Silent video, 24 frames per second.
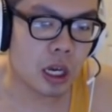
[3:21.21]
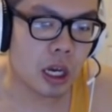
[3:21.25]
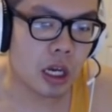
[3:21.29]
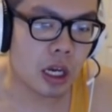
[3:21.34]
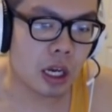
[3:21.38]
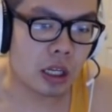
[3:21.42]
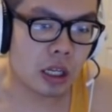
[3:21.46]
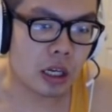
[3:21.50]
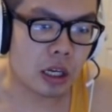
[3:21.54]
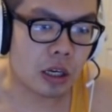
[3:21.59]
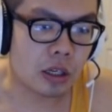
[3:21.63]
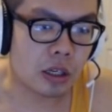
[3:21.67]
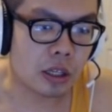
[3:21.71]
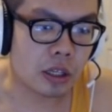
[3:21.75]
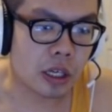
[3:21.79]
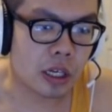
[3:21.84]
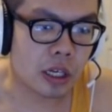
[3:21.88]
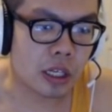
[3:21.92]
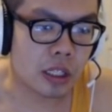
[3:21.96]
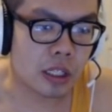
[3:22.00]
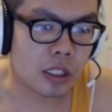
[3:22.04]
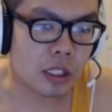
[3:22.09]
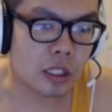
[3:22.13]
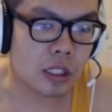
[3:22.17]
And another thing
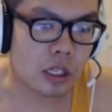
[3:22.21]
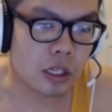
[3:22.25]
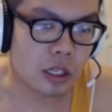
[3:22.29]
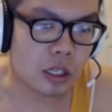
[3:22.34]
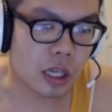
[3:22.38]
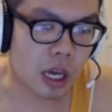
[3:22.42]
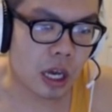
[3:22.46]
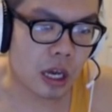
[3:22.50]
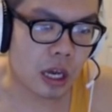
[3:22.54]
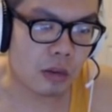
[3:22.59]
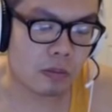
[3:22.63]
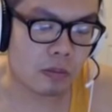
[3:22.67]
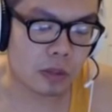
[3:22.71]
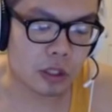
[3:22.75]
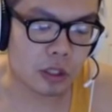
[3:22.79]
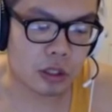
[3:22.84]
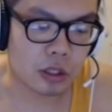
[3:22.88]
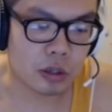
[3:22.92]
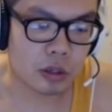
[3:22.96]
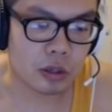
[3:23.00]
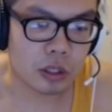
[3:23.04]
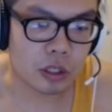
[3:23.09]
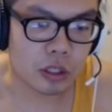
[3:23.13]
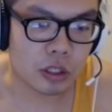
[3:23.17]
to consider, that when you
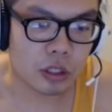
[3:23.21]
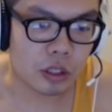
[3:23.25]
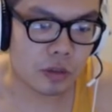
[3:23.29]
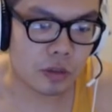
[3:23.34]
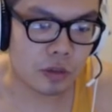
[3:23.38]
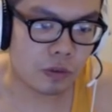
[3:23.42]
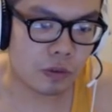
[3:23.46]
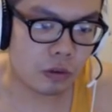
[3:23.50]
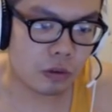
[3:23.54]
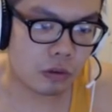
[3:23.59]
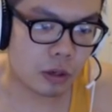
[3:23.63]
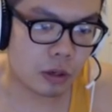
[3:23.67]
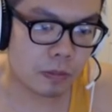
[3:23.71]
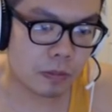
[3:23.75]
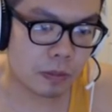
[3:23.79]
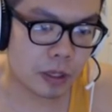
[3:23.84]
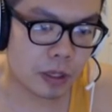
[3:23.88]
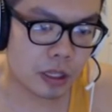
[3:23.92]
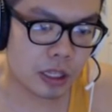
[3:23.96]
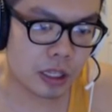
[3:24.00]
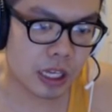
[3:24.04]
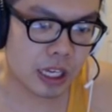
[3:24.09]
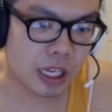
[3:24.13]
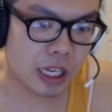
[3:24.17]
use a tier 4
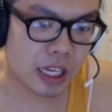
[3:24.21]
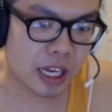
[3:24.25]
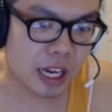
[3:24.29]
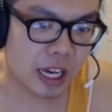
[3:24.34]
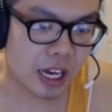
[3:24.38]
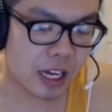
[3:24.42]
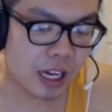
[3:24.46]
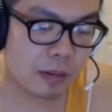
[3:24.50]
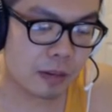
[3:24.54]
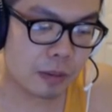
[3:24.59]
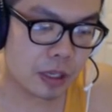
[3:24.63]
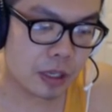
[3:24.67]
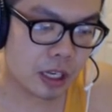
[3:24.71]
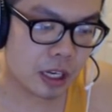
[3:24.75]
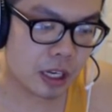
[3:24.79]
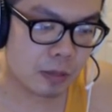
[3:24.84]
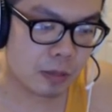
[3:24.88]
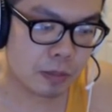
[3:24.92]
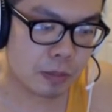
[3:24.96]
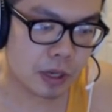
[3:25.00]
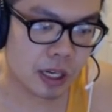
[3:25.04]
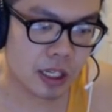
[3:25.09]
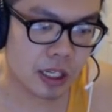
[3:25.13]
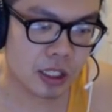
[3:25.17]
weapon, they can be
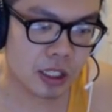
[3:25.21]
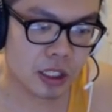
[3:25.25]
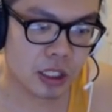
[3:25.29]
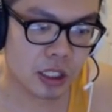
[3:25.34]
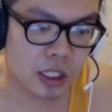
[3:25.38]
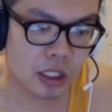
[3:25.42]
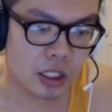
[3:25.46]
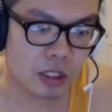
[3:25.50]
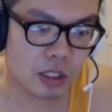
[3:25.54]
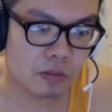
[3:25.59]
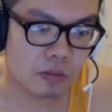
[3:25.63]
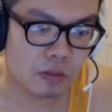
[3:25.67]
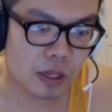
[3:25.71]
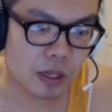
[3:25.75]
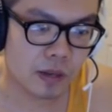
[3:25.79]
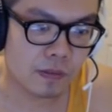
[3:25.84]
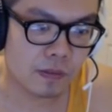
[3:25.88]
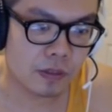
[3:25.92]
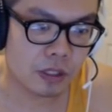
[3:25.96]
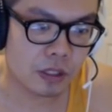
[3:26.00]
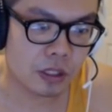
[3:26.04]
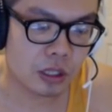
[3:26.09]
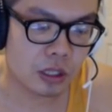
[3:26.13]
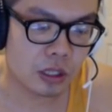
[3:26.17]
hit by extinction
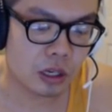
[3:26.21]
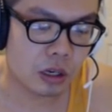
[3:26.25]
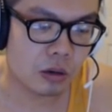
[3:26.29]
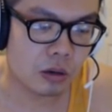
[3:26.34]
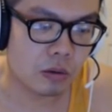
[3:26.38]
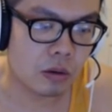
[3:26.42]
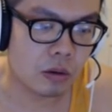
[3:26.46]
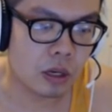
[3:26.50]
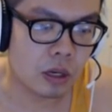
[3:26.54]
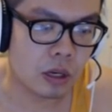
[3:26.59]
waves. So